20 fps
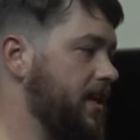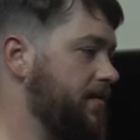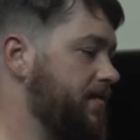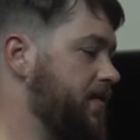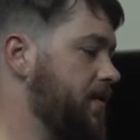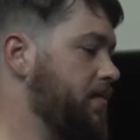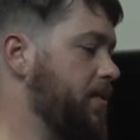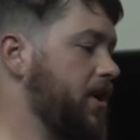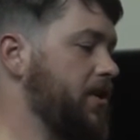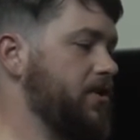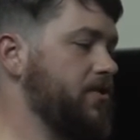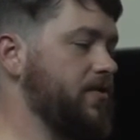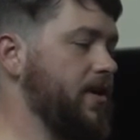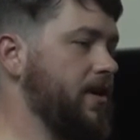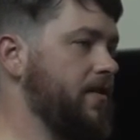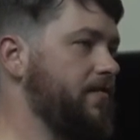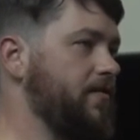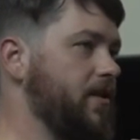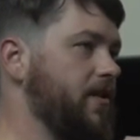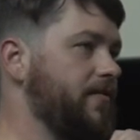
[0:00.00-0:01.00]
If the button's
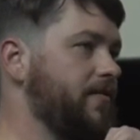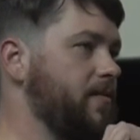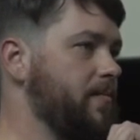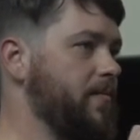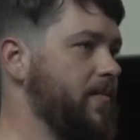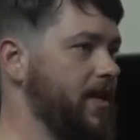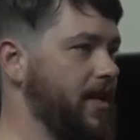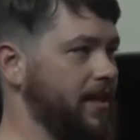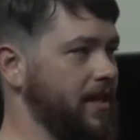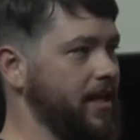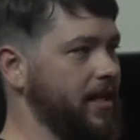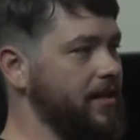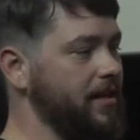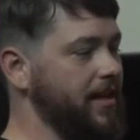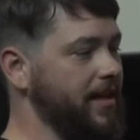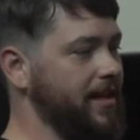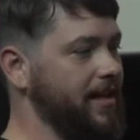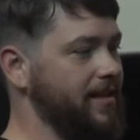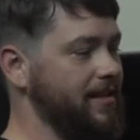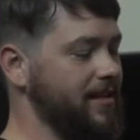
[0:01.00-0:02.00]
right in front of them and they
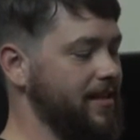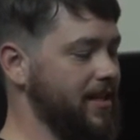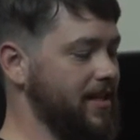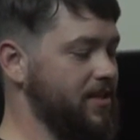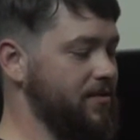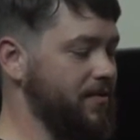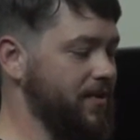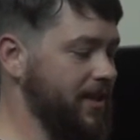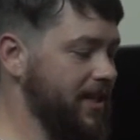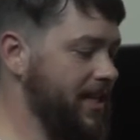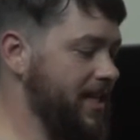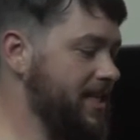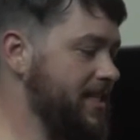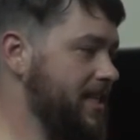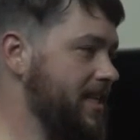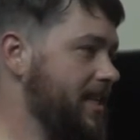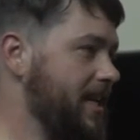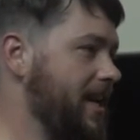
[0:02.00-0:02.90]
click it, that's really easy.